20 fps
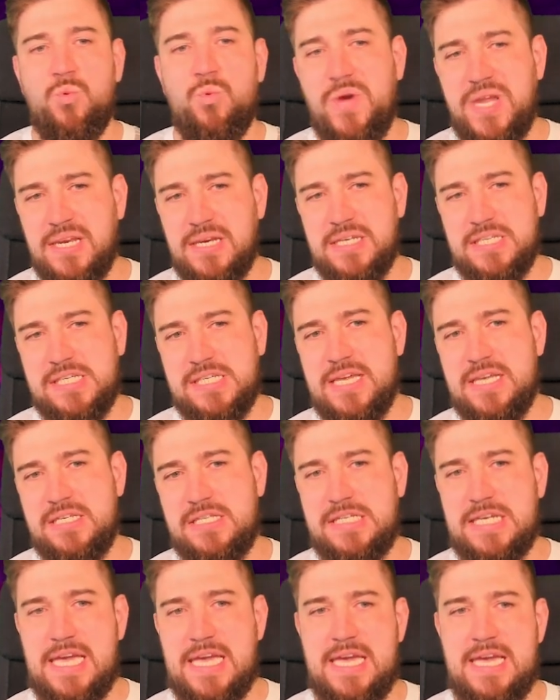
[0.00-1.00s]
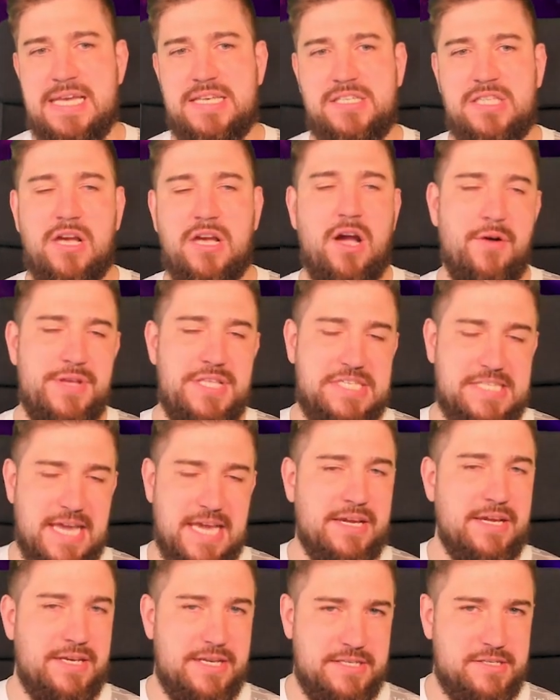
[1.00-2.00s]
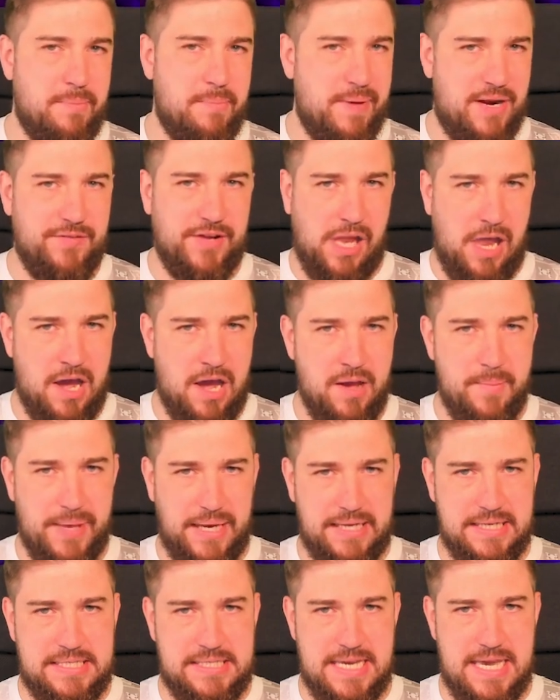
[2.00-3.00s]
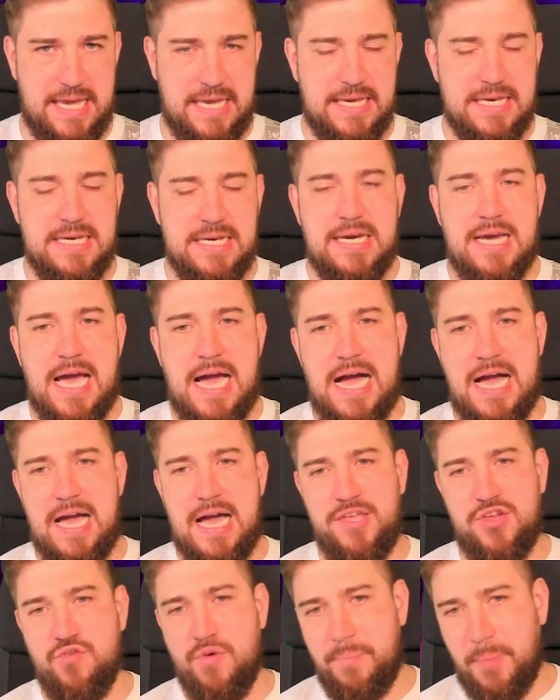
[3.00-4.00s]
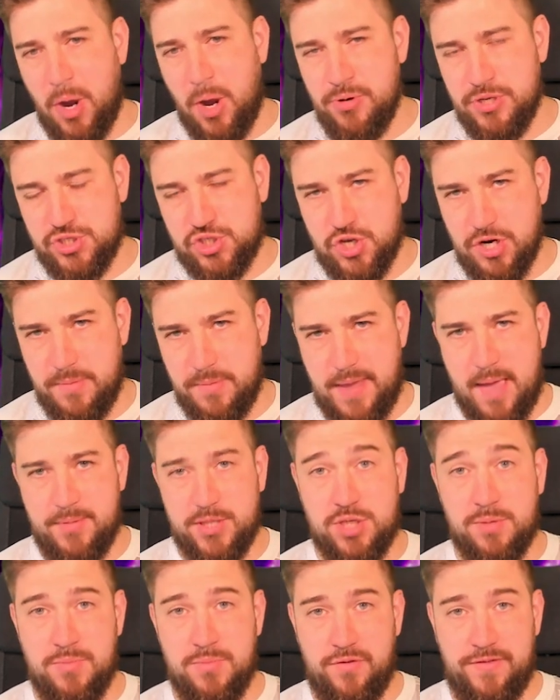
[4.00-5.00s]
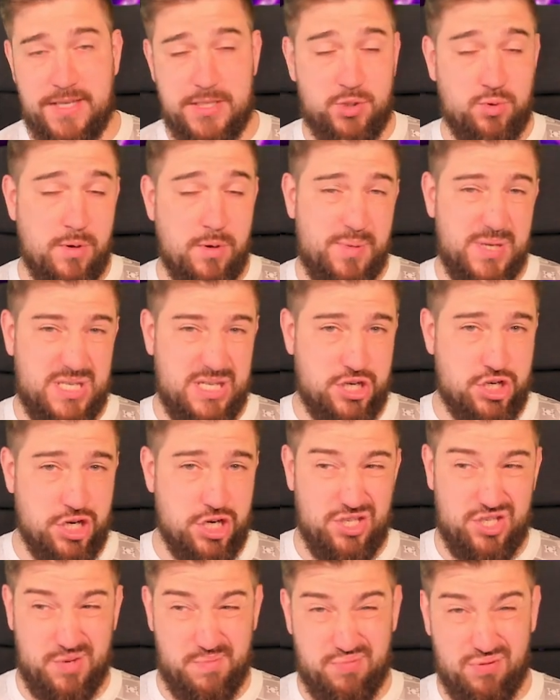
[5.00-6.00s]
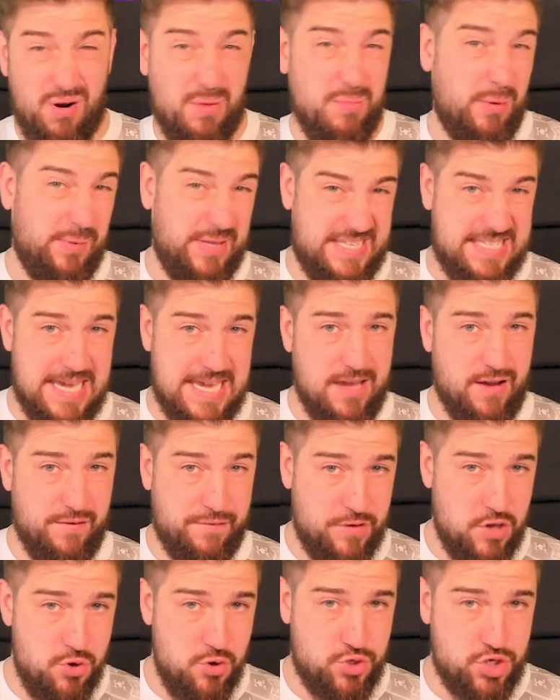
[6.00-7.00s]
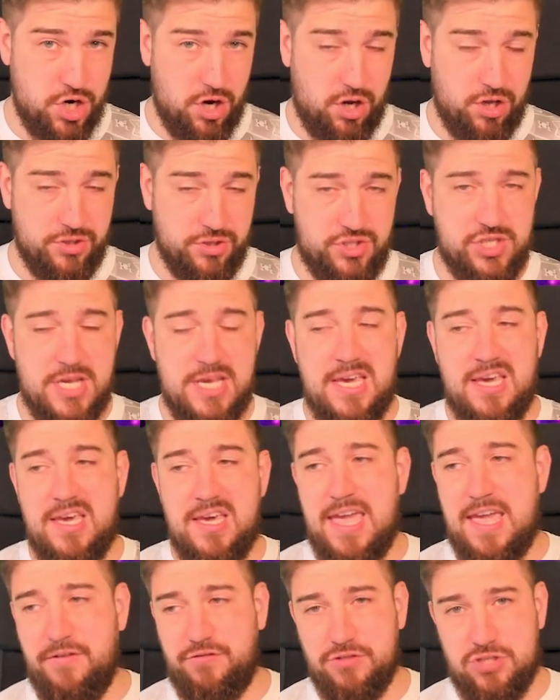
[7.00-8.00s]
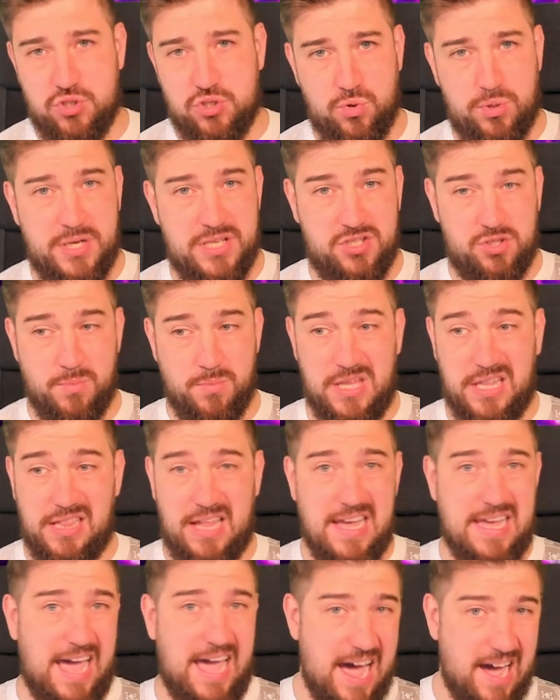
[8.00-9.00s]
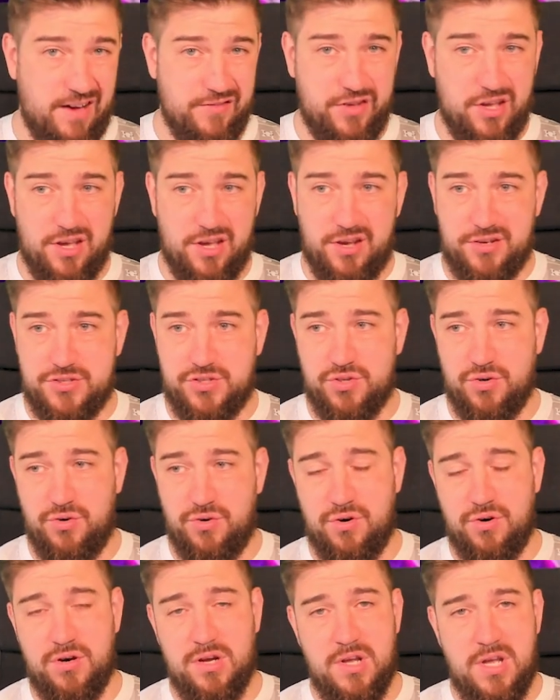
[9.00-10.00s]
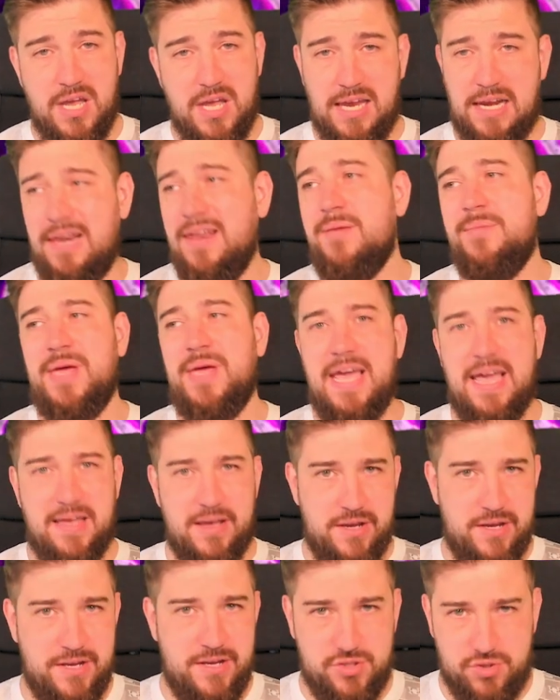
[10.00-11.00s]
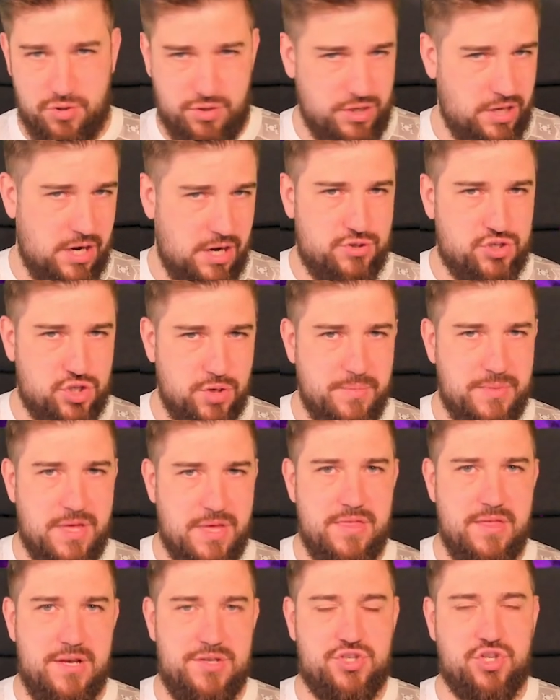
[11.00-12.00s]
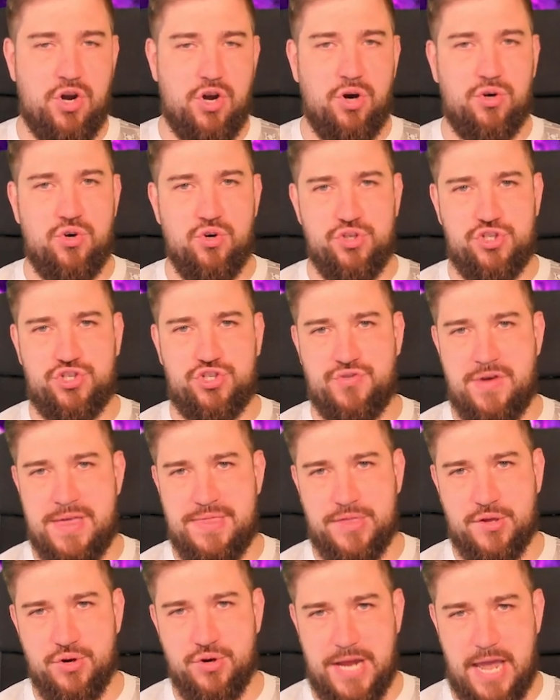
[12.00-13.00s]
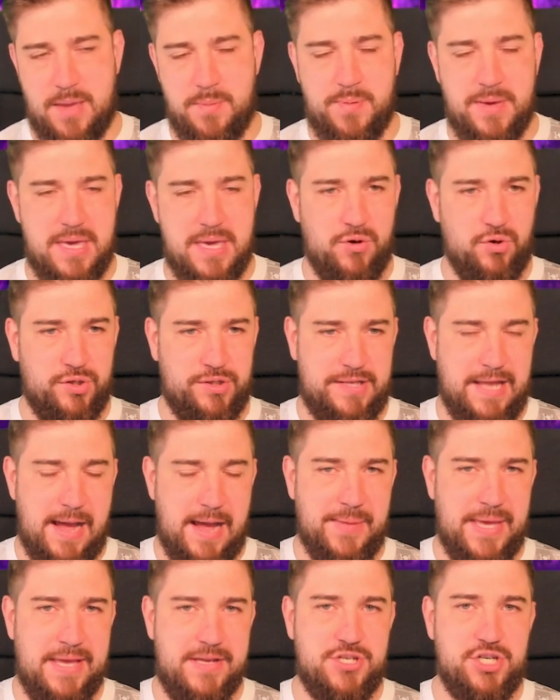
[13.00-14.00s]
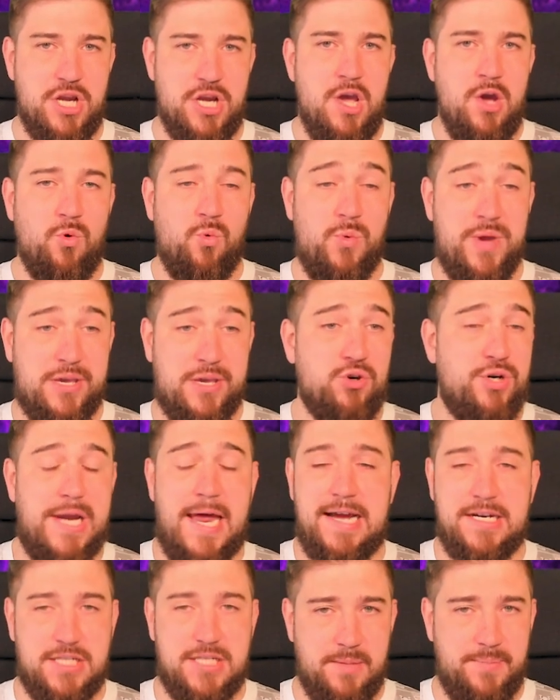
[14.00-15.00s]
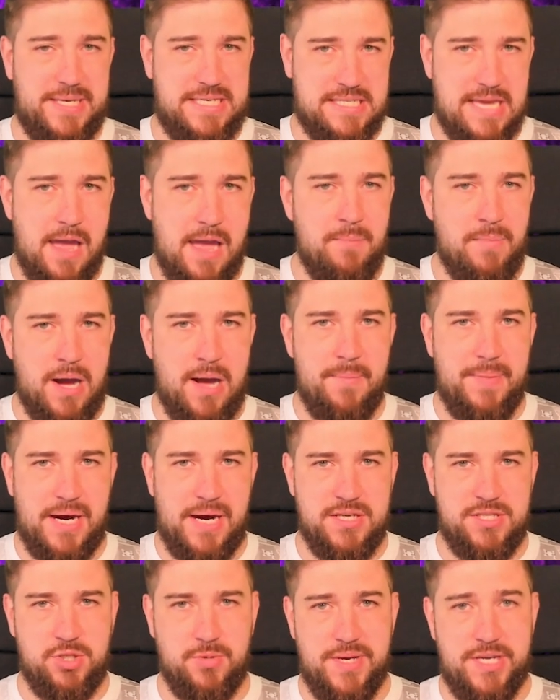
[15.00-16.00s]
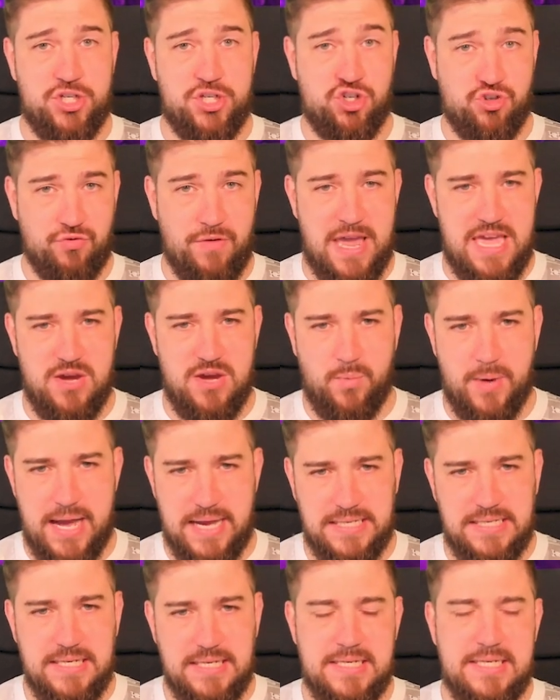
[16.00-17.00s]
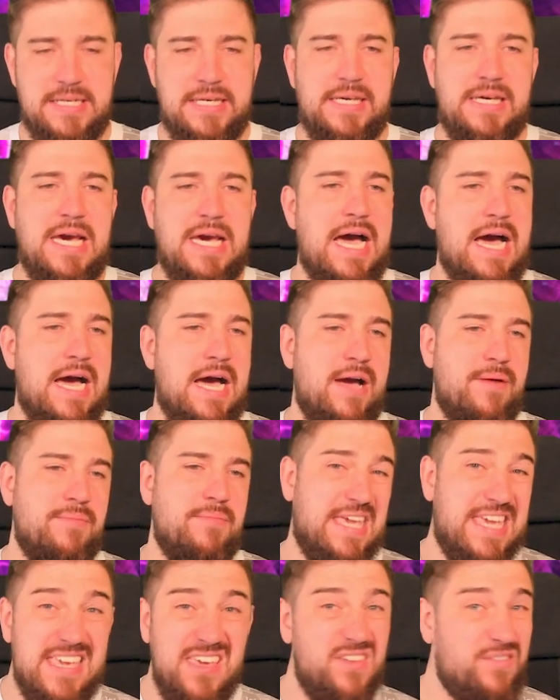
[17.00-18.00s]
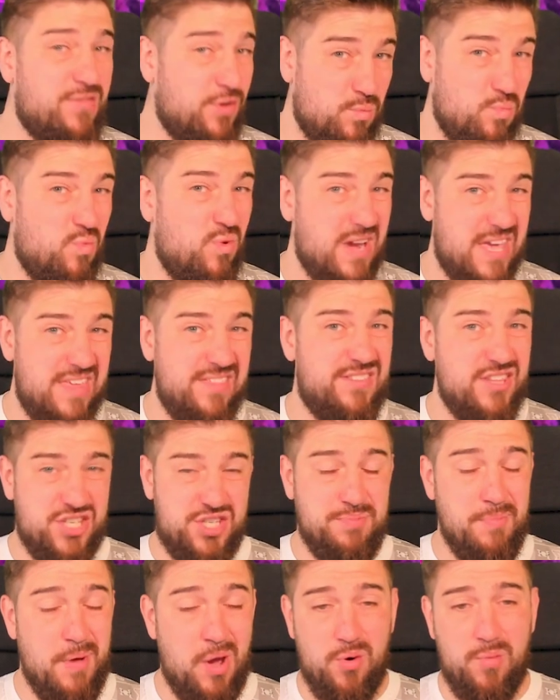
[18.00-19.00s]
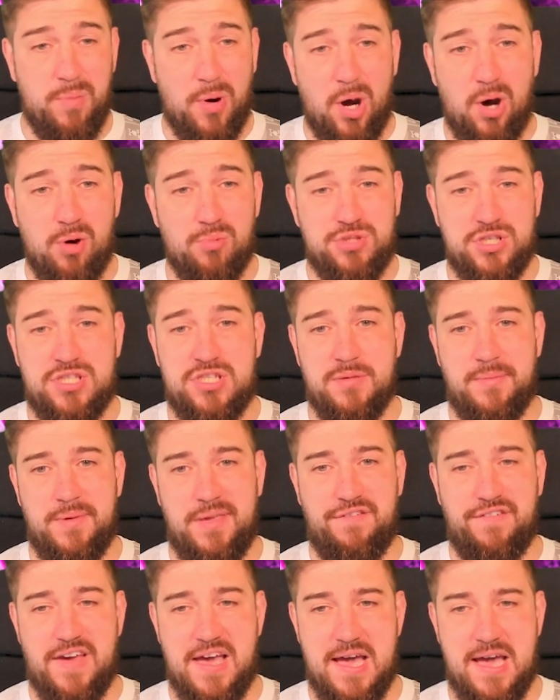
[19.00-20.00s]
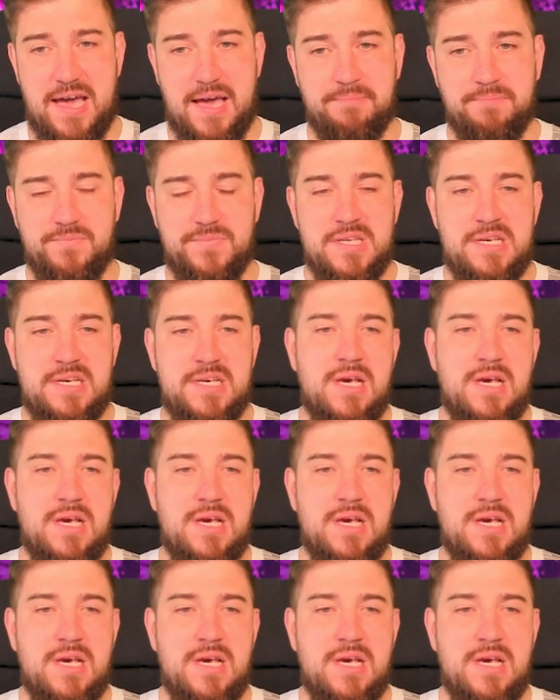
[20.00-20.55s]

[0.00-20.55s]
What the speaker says: Weaknesses is that going second is a bit of a liability. Your opponent's going to be able to move into a position to probably take a few shots. If we're talking something like Havocs or Eliminators or, something that's got good strength, good AP, good damage, we could actually be saying bye-bye to it straight away. Even with the smoke popped, to be fair.